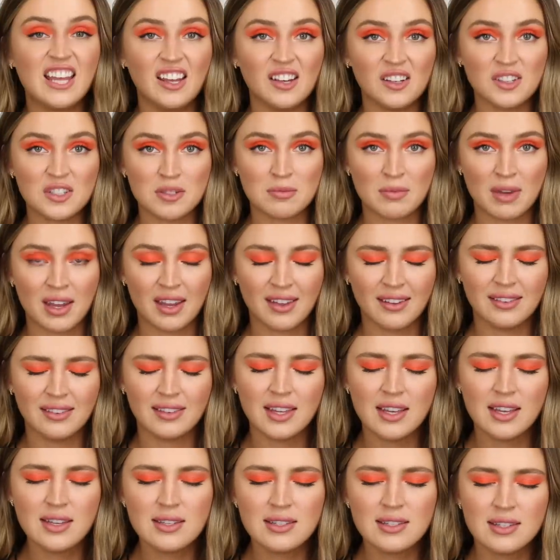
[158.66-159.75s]
kills me.
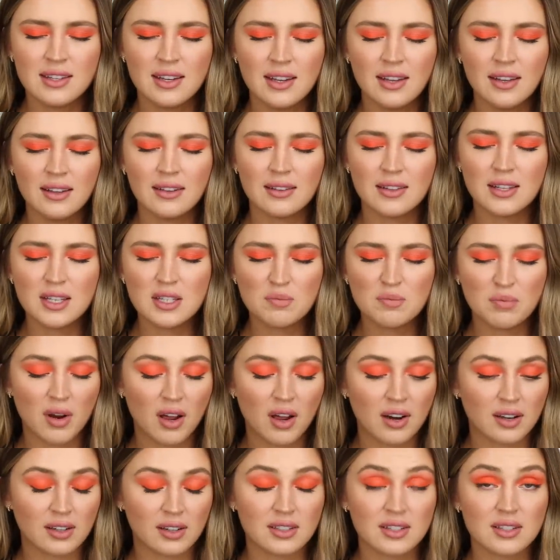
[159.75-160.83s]
This this
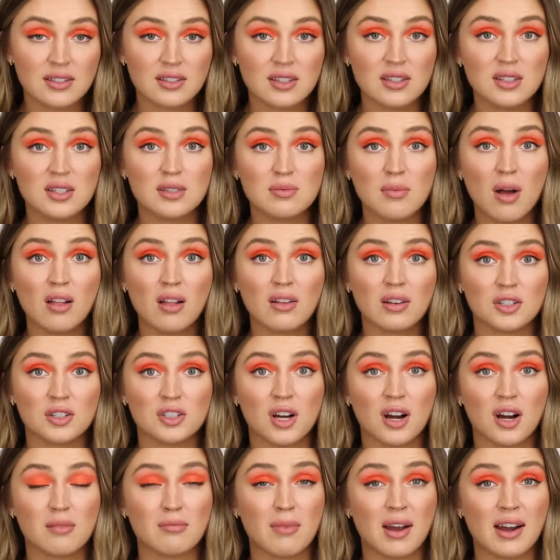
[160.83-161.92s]
product is the smaller
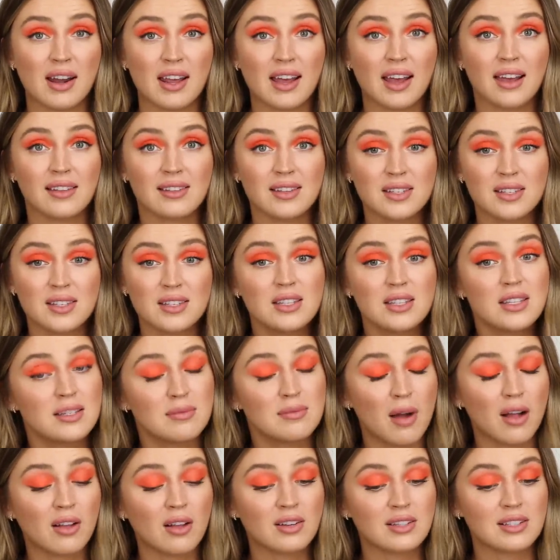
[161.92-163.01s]
jar, might I add. This is the
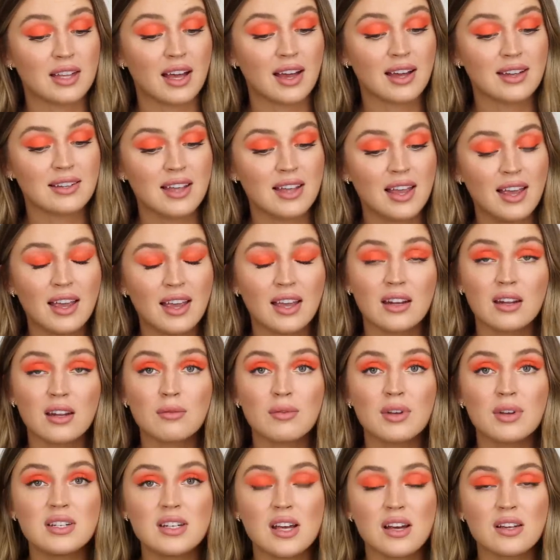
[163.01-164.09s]
smaller size, and it
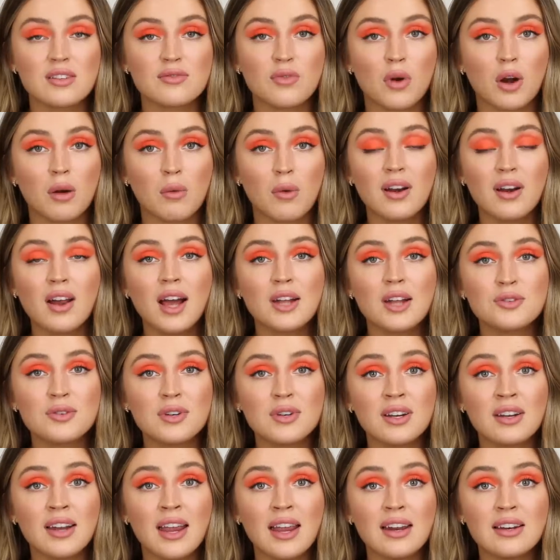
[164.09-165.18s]
retails for
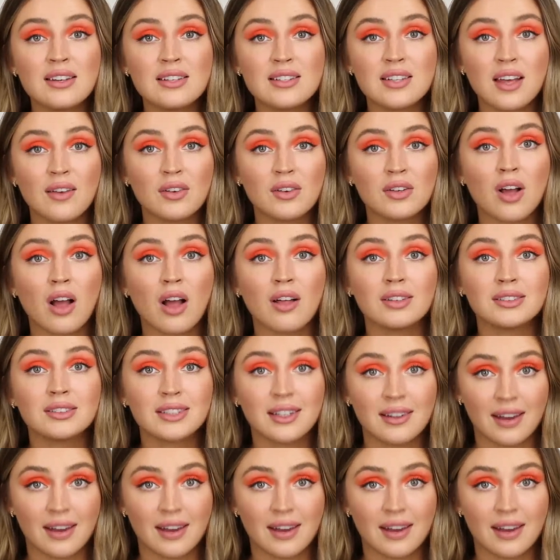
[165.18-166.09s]
$187